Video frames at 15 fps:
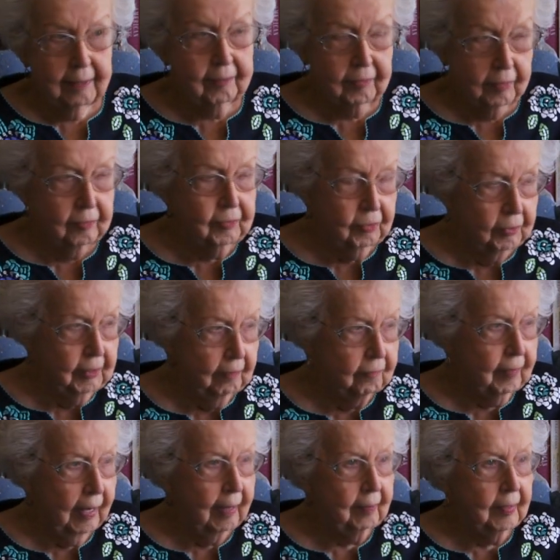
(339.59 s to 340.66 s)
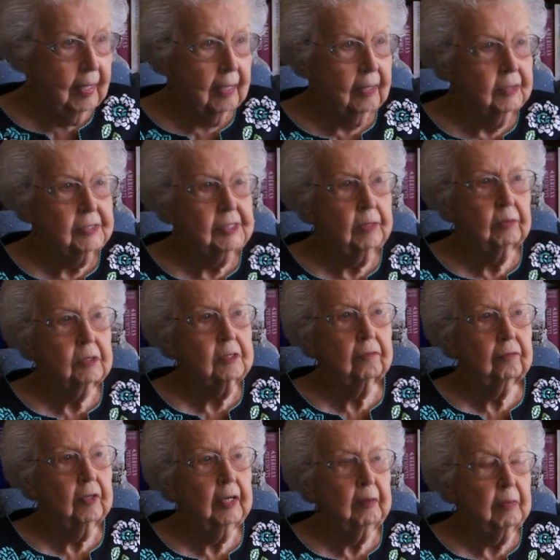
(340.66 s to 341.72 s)
$135. He was a
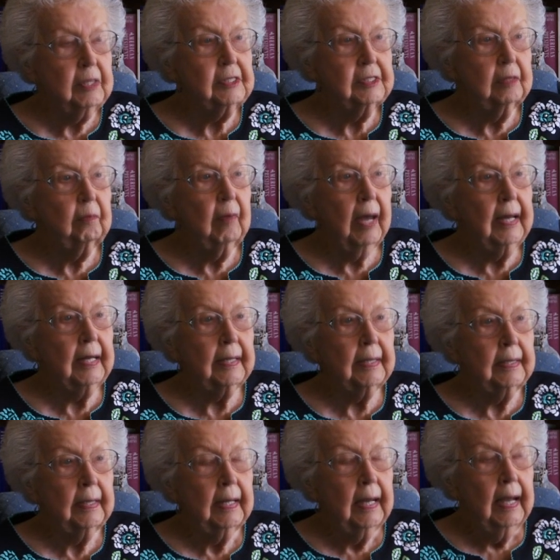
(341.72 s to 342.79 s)
very busy man.